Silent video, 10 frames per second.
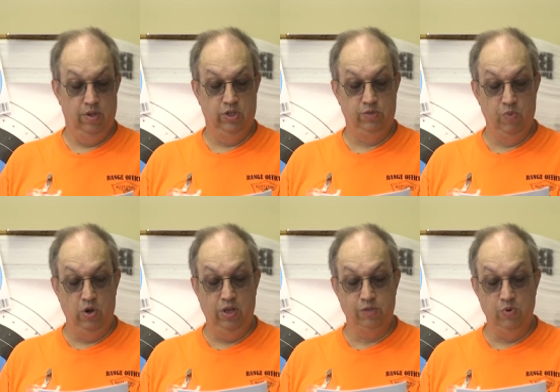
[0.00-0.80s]

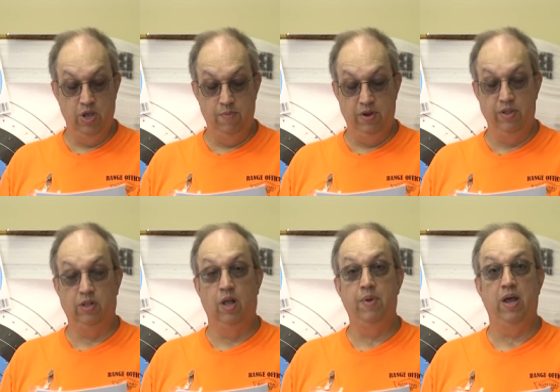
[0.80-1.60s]
Smoking is prohibited in the
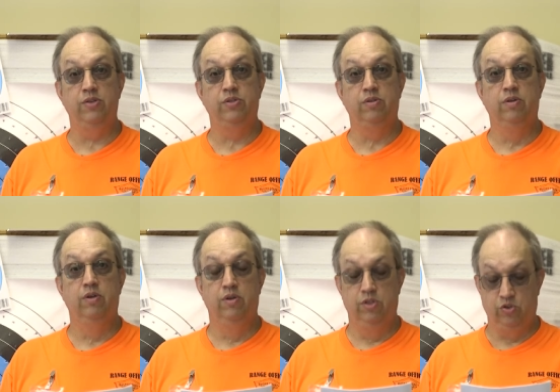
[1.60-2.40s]
clubhouse,
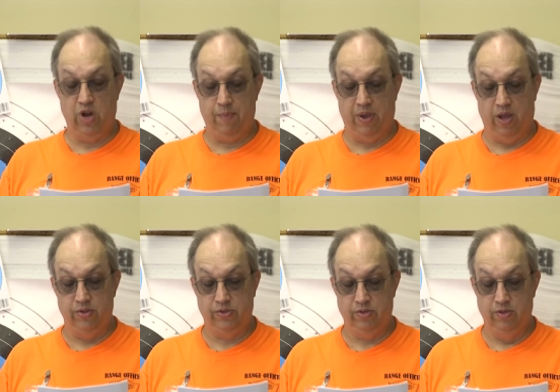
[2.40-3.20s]
the trap
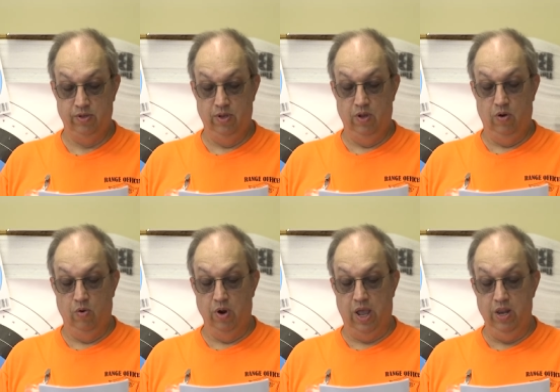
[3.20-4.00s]
house,
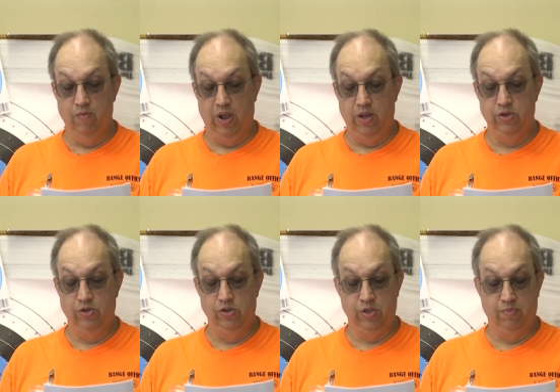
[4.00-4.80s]
or any range
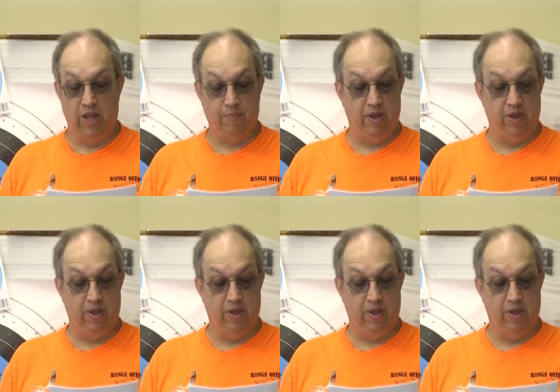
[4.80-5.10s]
using black